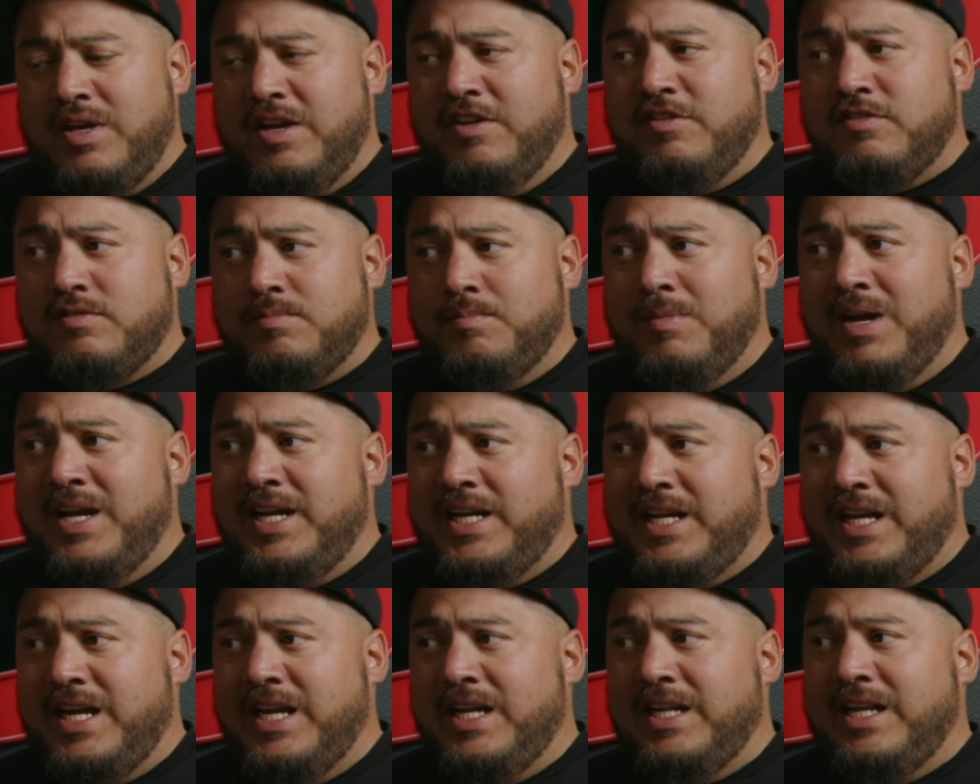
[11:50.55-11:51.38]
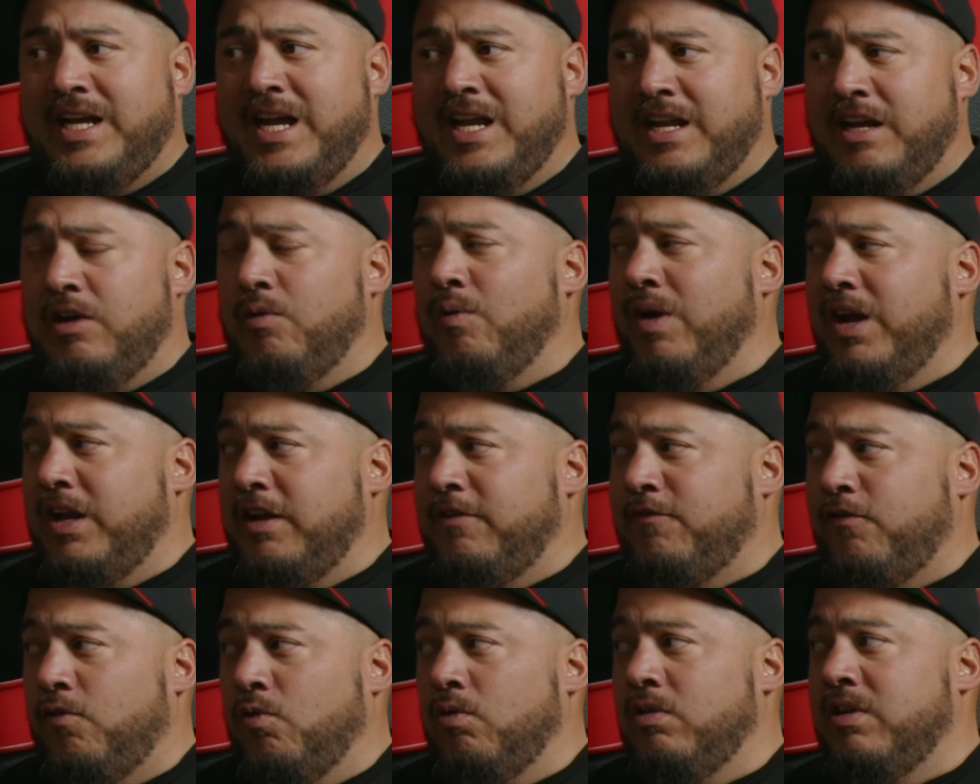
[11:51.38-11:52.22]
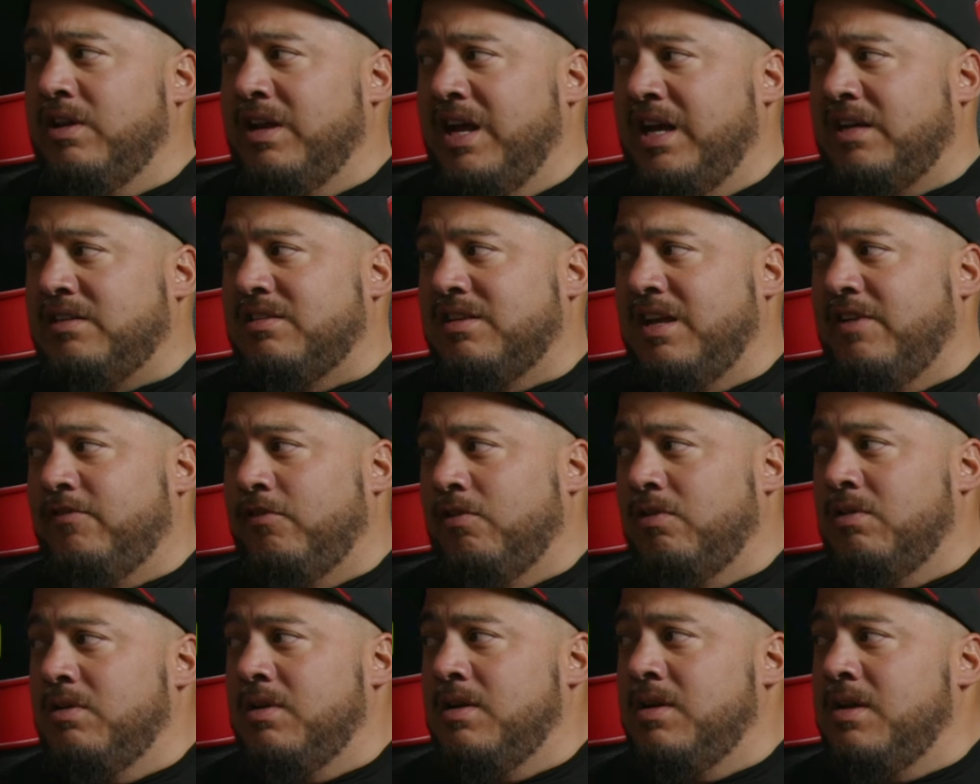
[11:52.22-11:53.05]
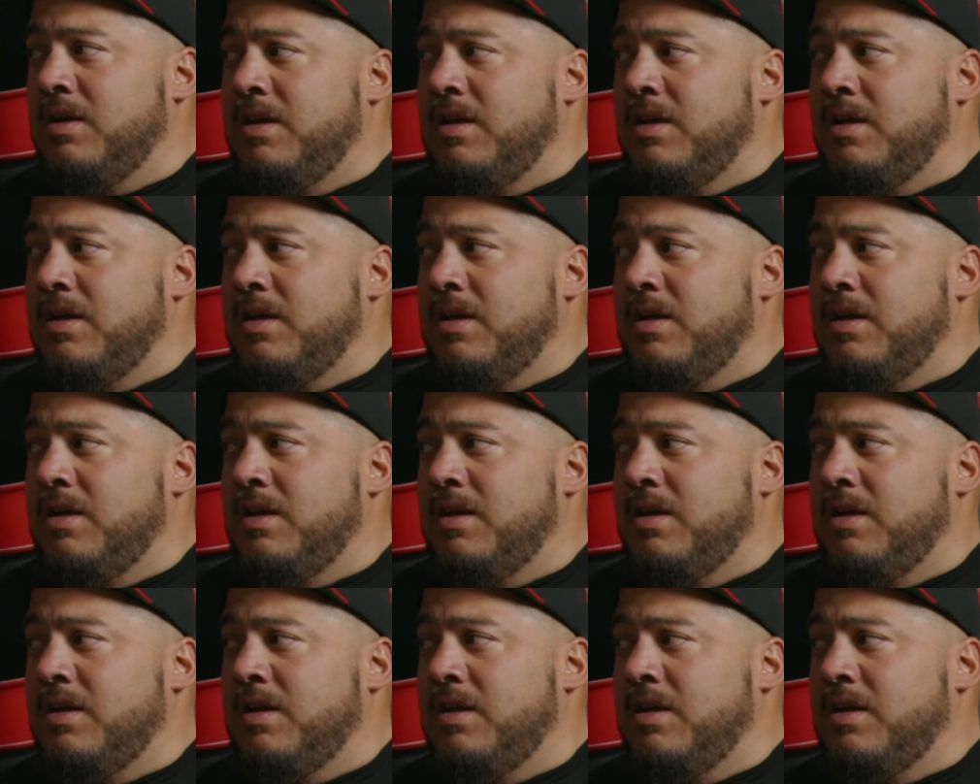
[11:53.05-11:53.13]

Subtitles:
is my kid getting ready for the next level?